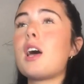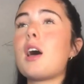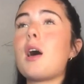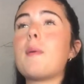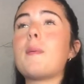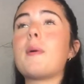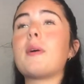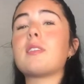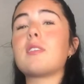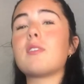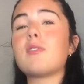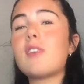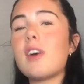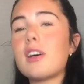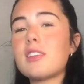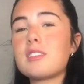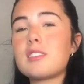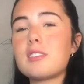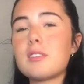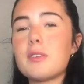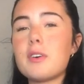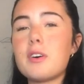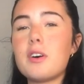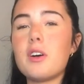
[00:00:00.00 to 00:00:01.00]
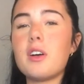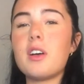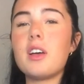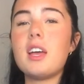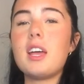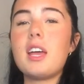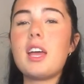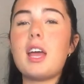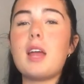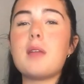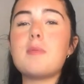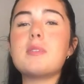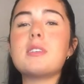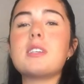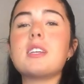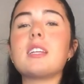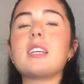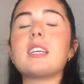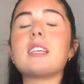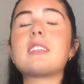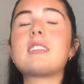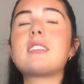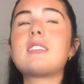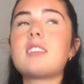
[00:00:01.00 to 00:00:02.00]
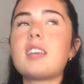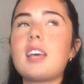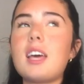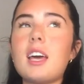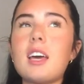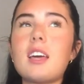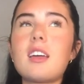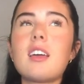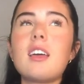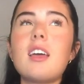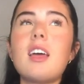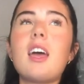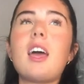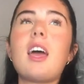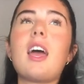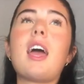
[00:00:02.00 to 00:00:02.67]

about the festival and me getting sick